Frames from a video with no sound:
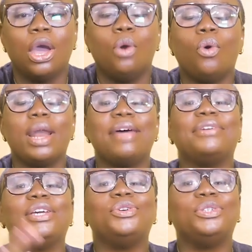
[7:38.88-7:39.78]

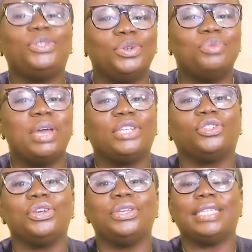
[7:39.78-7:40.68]
Whatever you do, make
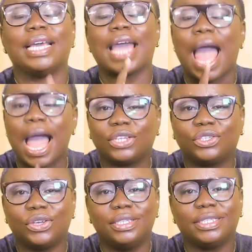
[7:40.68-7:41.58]
sure you take
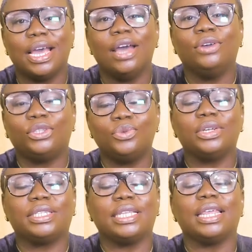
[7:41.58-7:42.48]
actions
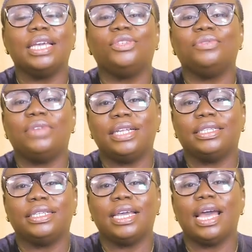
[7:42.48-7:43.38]
towards the things you've learned
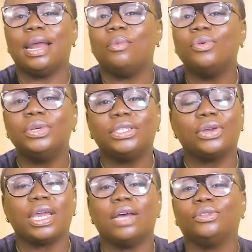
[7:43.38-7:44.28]
today, and I'm always
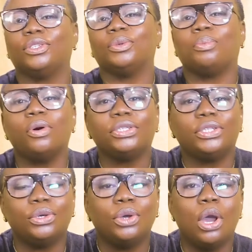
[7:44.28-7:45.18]
looking out to support
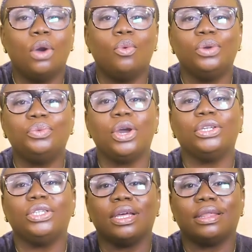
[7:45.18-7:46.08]
you one way or
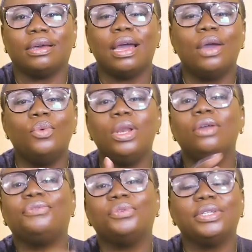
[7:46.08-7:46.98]
the other. We
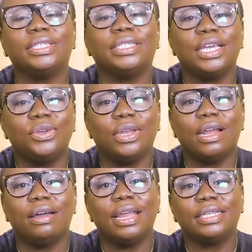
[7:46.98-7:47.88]
look forward to seeing you in
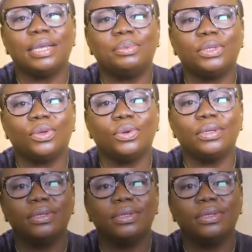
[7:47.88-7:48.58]
our next episode.